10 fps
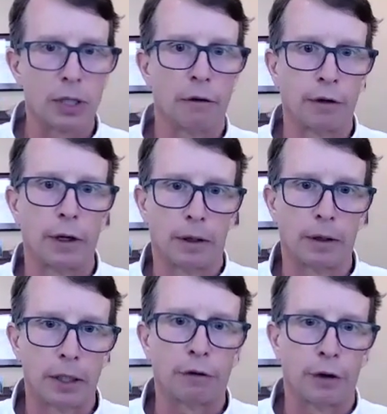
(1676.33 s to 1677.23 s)
different
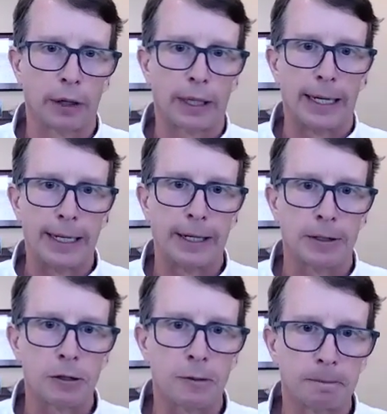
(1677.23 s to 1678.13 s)
than his.